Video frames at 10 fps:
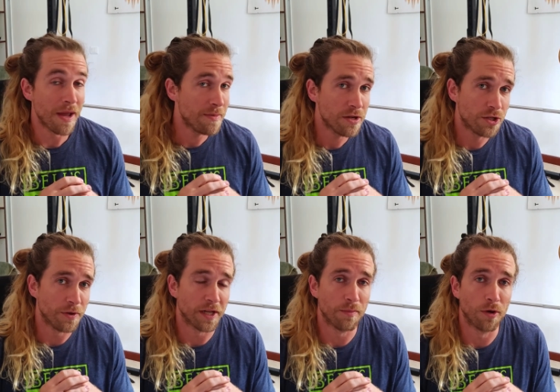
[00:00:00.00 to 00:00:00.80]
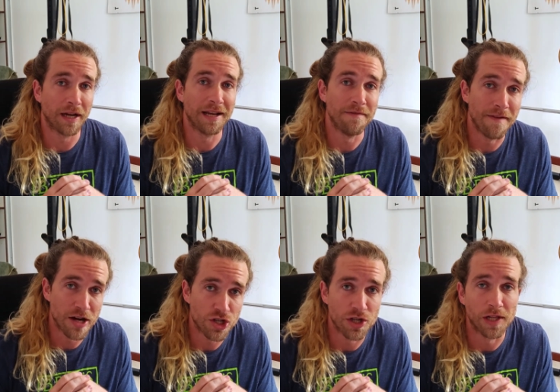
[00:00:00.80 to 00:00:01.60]
Or maybe you're doing a more
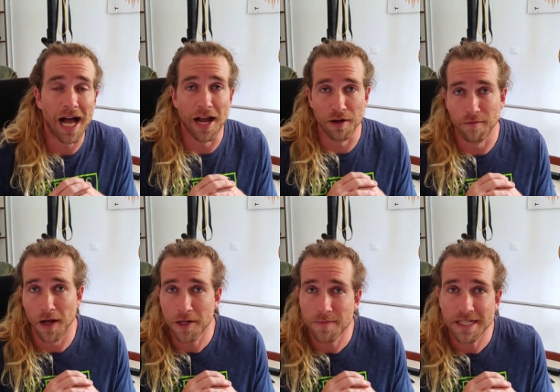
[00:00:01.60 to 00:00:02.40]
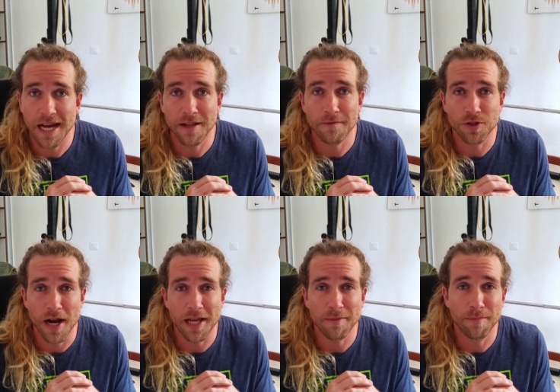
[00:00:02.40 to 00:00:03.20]
conventional, higher volume style of
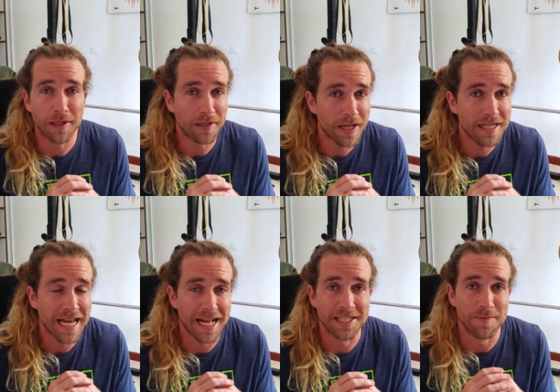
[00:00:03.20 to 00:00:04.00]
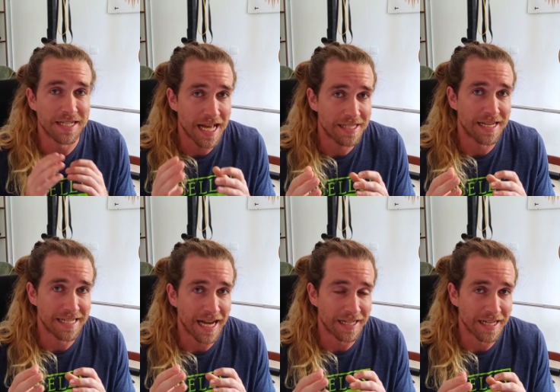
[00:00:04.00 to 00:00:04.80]
training, but looking to add some intensity
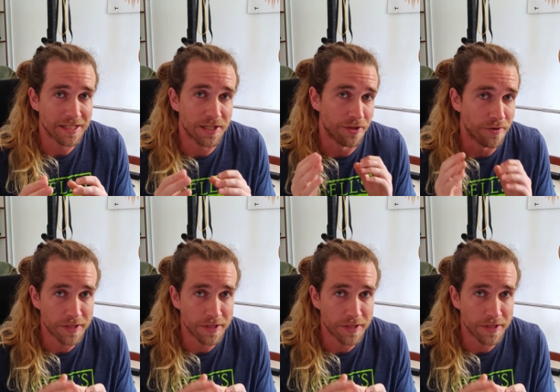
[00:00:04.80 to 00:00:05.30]
techniques to your